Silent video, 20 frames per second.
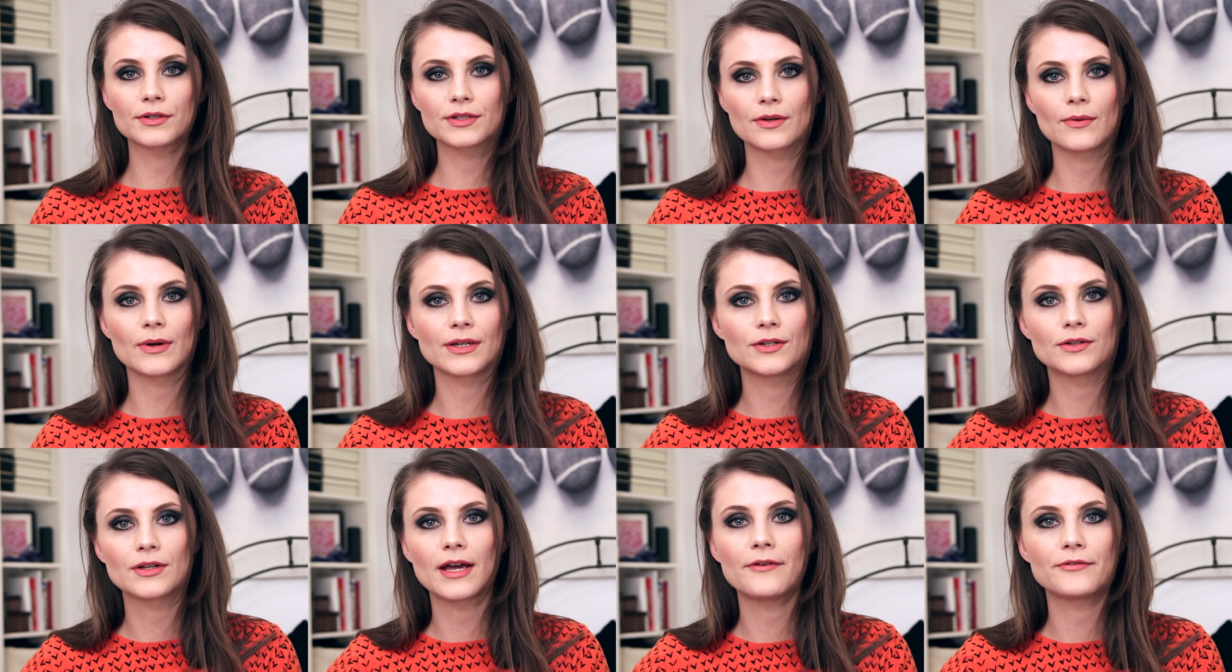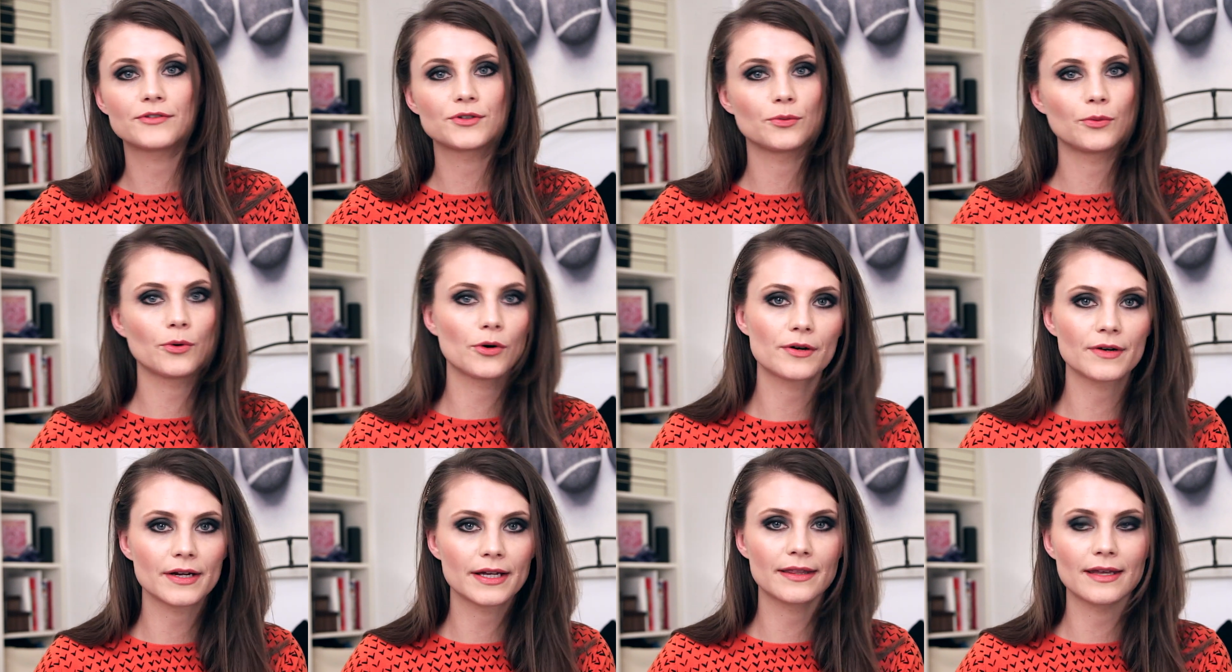So I don't have to
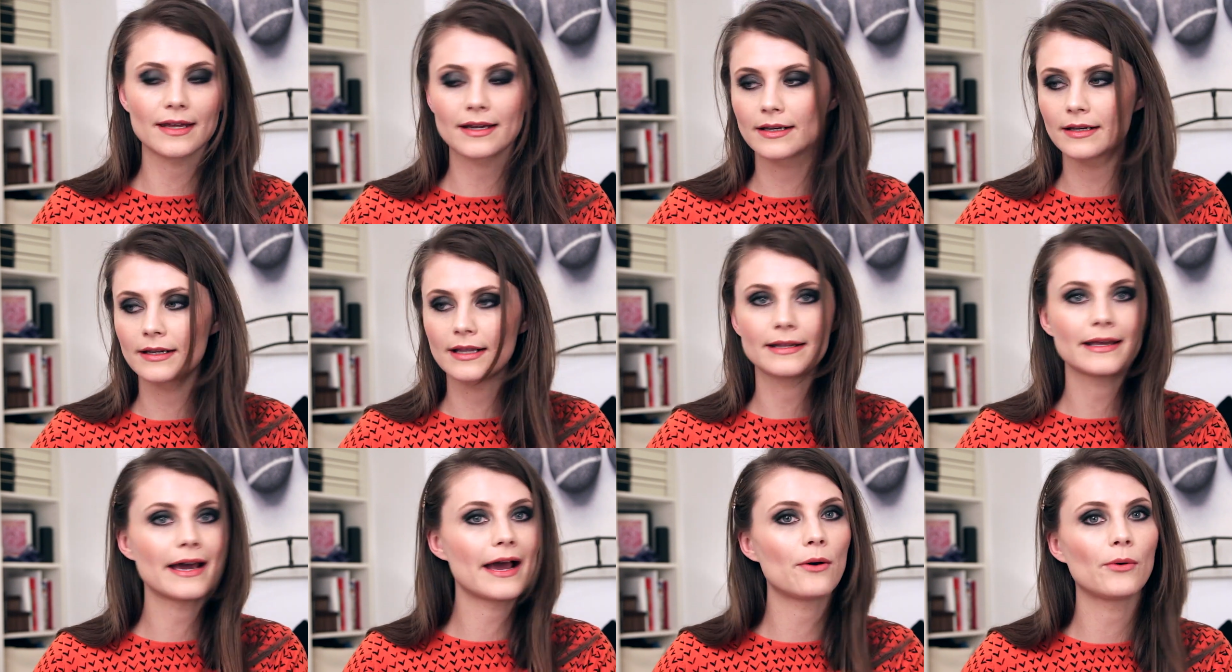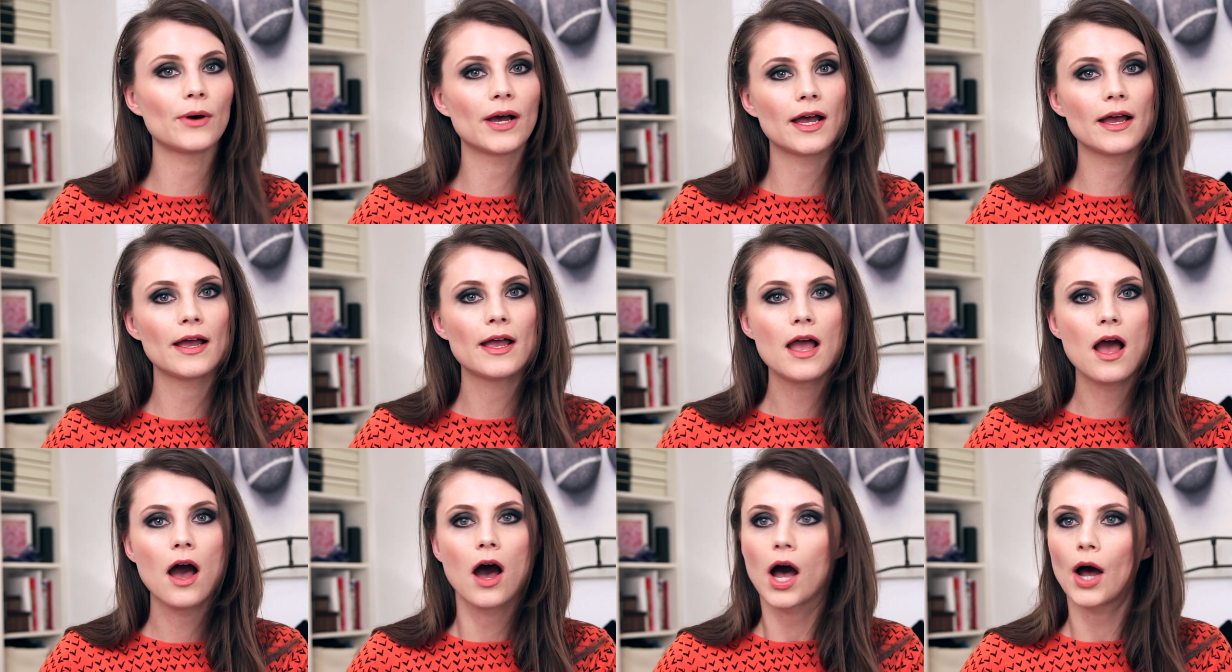worry that in an hour
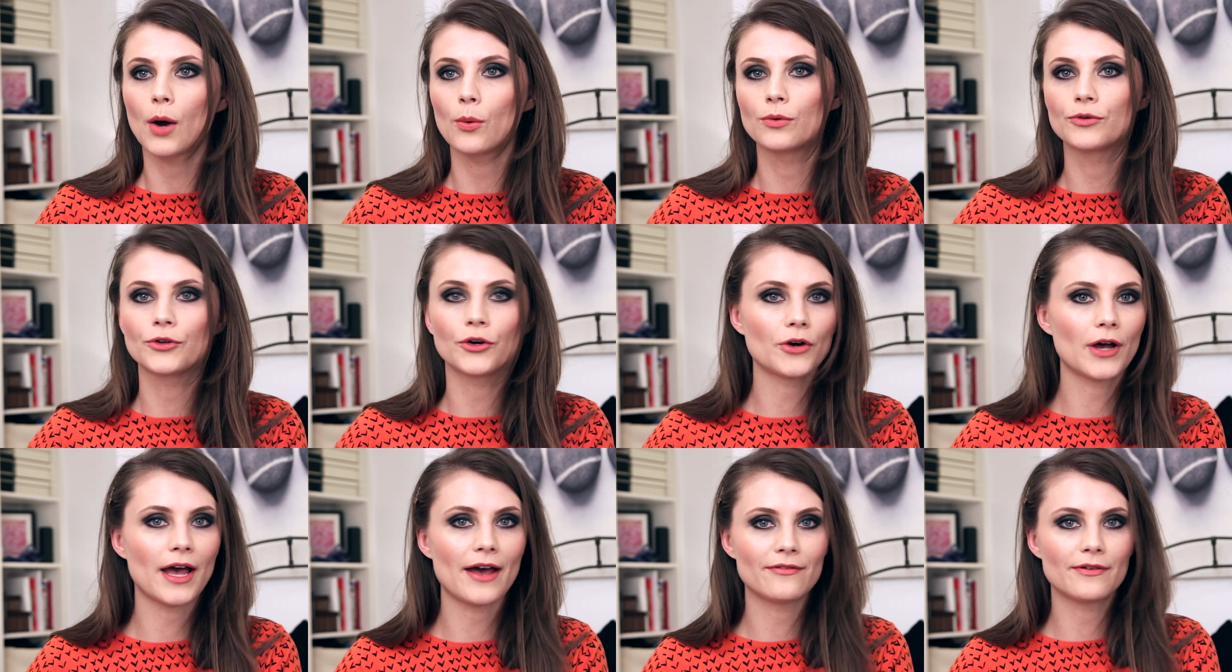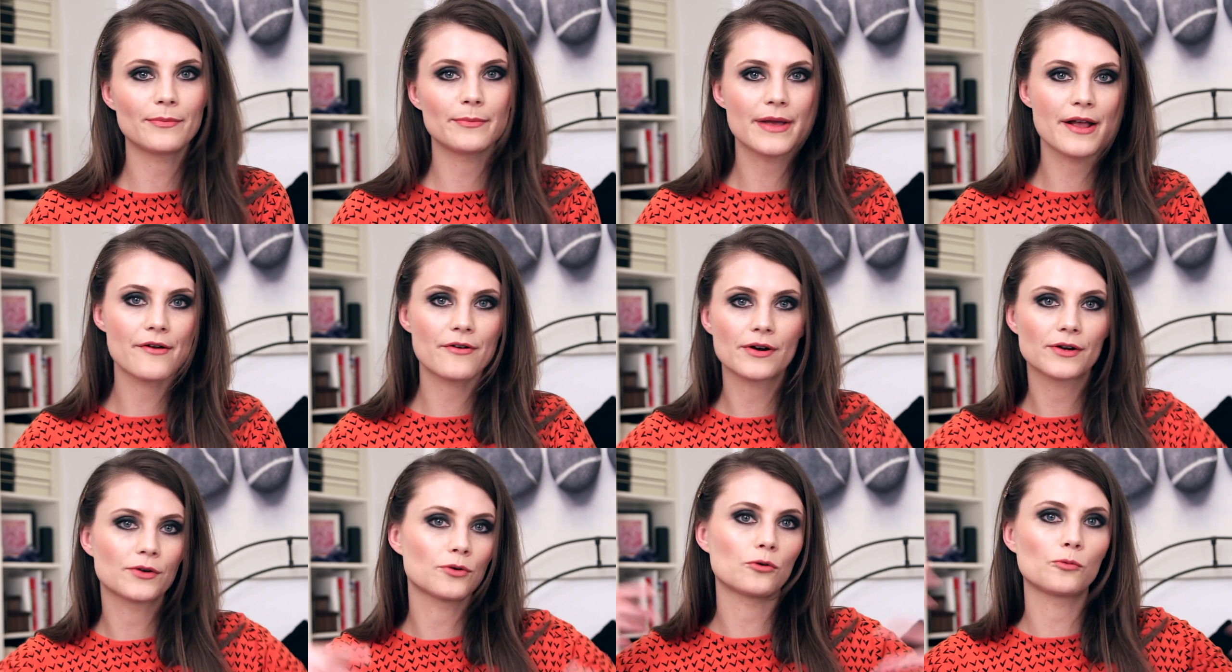I will not have a
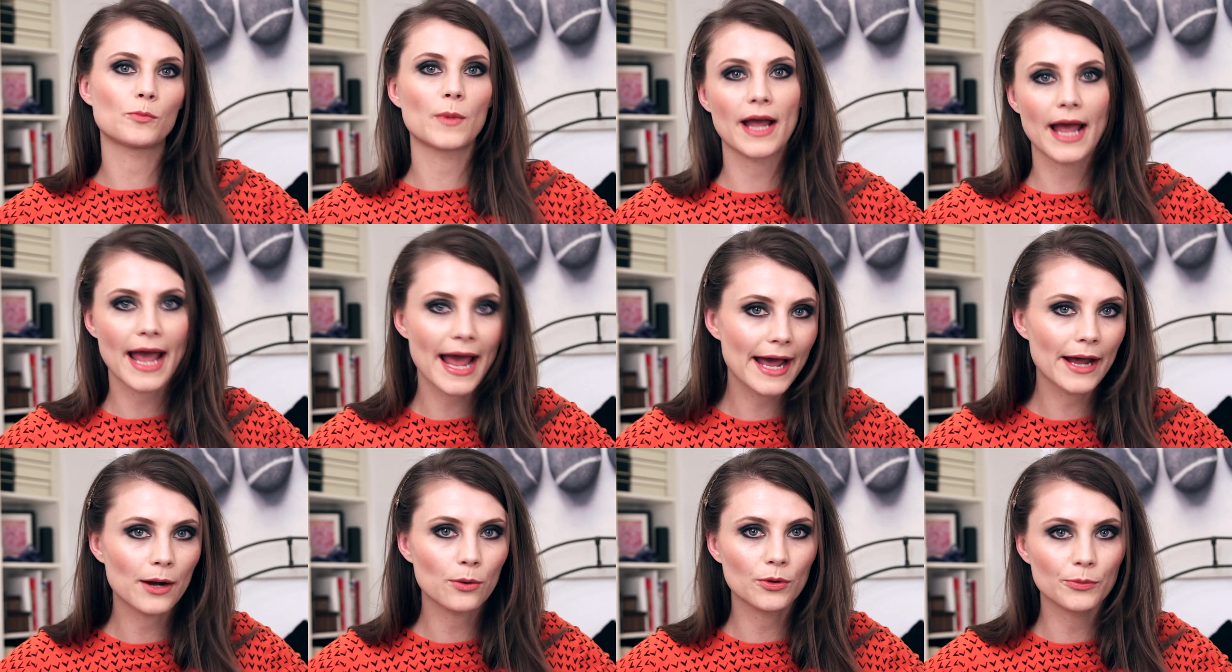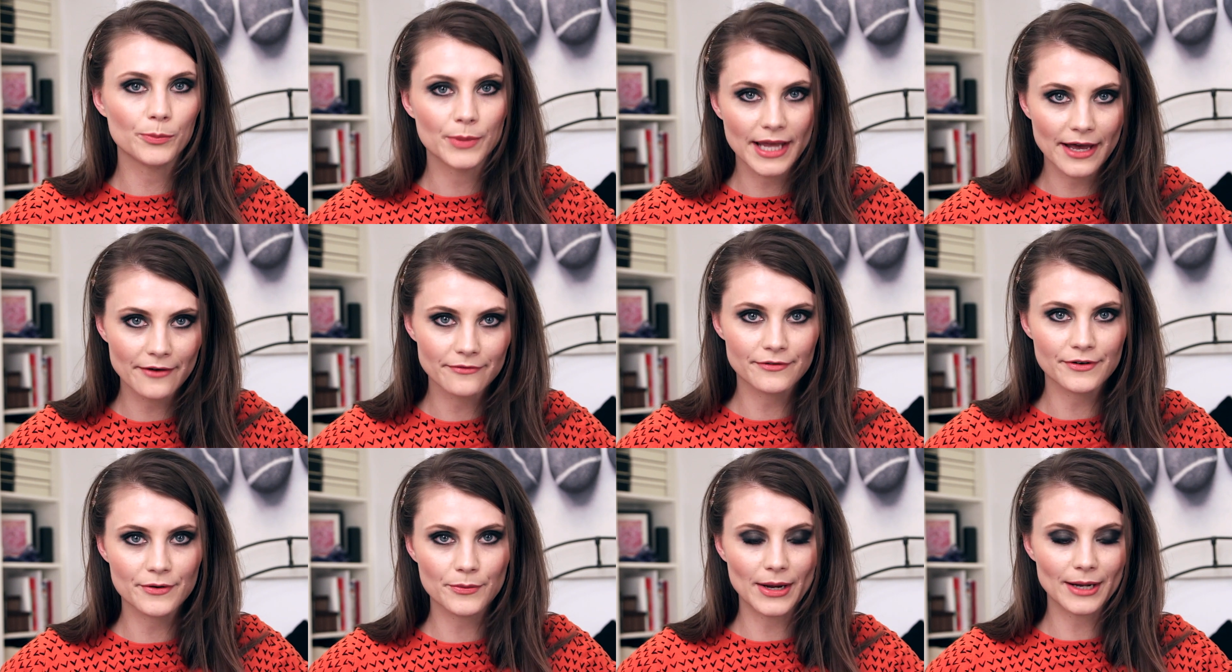mirror and all my hair will be
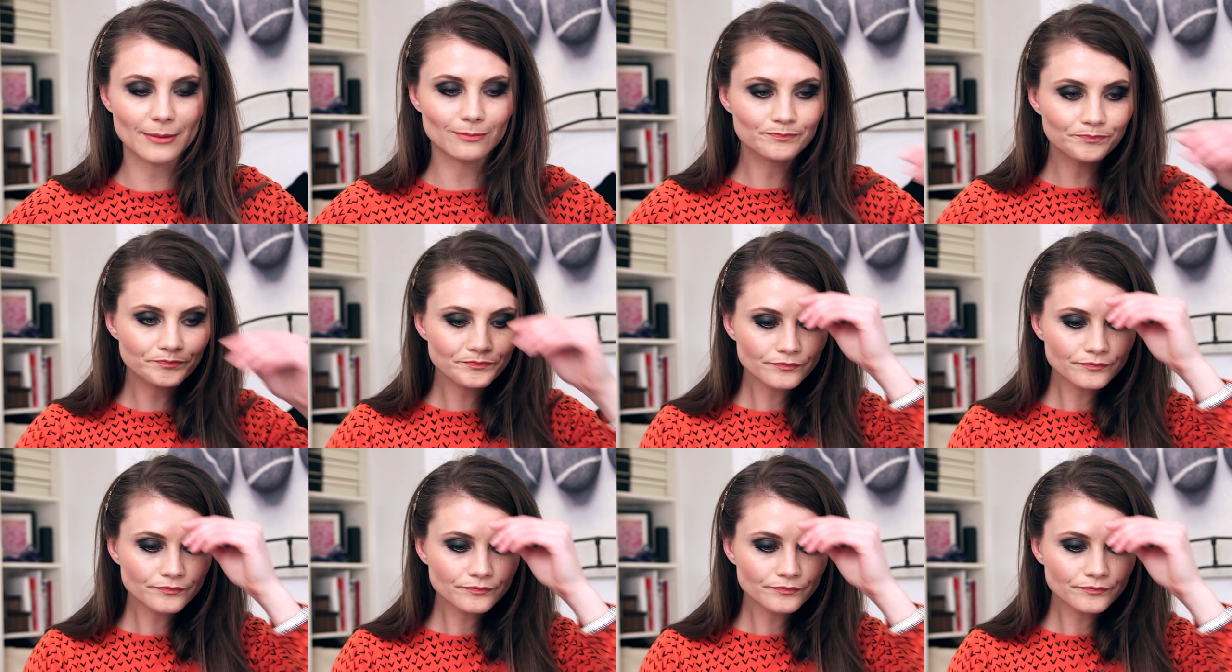everywhere.